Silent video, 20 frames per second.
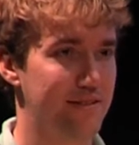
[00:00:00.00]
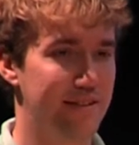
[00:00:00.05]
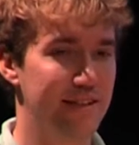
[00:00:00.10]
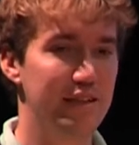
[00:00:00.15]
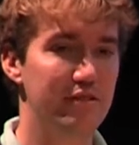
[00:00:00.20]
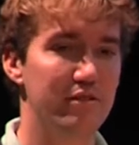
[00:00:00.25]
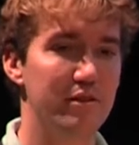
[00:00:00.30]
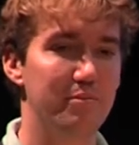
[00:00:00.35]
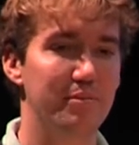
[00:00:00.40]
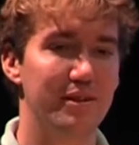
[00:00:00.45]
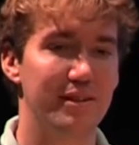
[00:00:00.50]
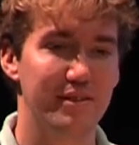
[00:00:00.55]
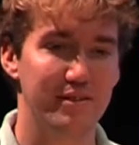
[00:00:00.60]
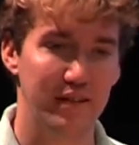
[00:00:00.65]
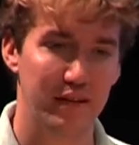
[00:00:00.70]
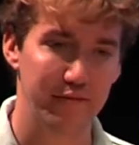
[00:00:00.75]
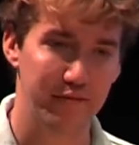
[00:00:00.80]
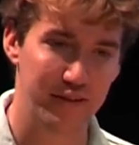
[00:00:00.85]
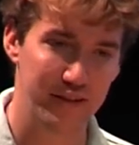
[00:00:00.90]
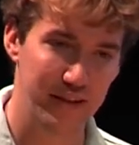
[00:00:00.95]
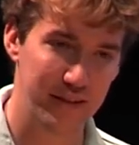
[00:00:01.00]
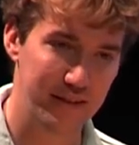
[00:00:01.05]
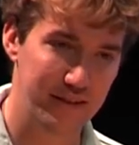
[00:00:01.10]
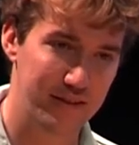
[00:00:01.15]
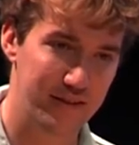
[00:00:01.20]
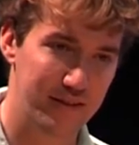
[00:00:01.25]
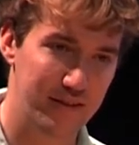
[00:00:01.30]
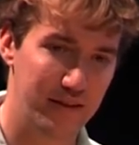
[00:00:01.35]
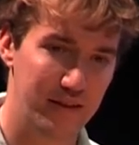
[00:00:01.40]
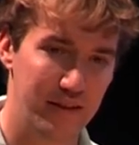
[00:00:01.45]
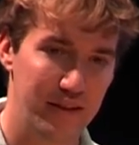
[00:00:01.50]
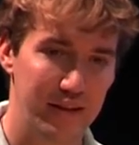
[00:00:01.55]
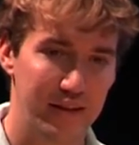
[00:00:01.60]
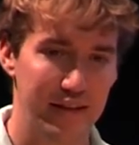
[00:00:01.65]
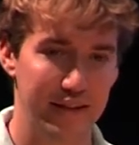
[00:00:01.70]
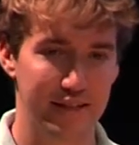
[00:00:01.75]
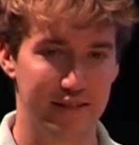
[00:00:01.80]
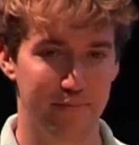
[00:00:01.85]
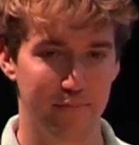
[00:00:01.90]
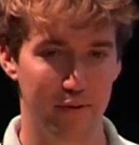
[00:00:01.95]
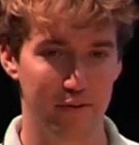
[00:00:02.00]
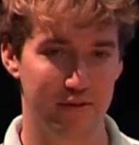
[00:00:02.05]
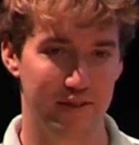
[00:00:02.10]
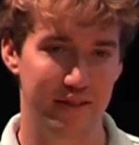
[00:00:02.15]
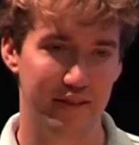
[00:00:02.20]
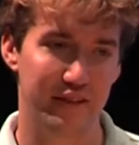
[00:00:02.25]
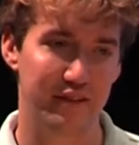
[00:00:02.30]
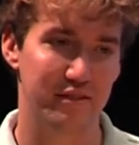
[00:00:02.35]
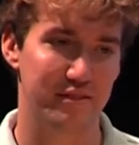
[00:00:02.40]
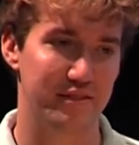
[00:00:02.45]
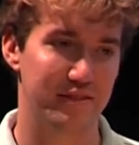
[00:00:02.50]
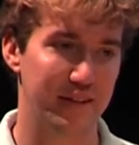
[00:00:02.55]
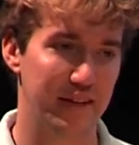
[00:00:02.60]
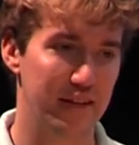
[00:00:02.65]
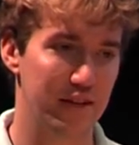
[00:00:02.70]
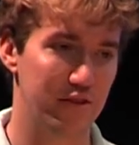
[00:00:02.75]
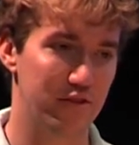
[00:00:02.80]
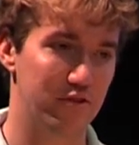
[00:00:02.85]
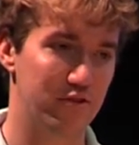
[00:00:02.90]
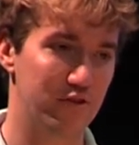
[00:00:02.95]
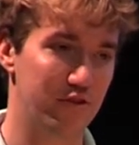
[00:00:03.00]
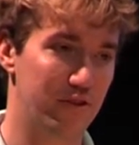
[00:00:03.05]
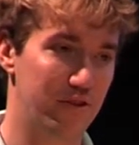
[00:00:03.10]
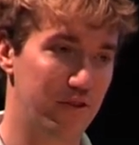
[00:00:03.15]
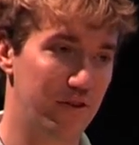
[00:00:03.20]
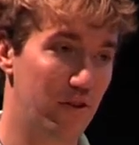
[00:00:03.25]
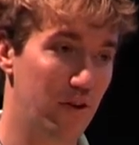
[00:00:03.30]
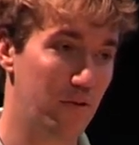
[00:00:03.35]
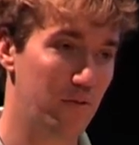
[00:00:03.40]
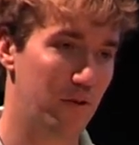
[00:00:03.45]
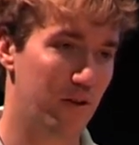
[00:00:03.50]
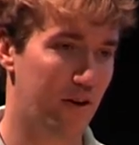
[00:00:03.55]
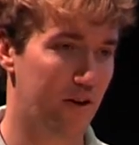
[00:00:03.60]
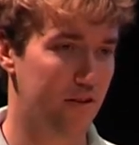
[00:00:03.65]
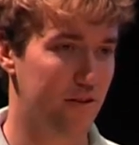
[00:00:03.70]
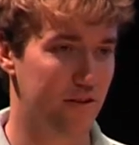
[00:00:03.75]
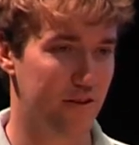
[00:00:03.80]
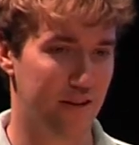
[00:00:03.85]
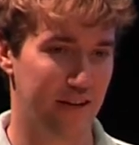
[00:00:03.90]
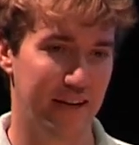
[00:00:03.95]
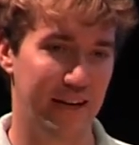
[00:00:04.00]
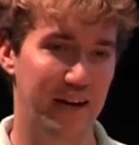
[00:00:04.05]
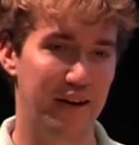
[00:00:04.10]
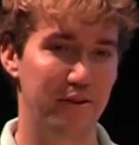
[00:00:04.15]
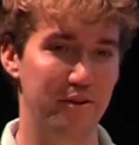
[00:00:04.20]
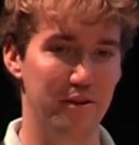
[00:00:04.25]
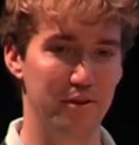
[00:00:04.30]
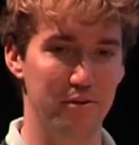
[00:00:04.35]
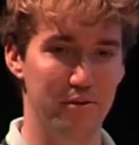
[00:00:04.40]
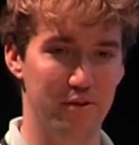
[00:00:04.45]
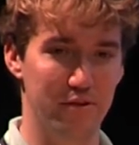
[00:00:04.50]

decrypted a ciphertext, exposing their state should no longer allow you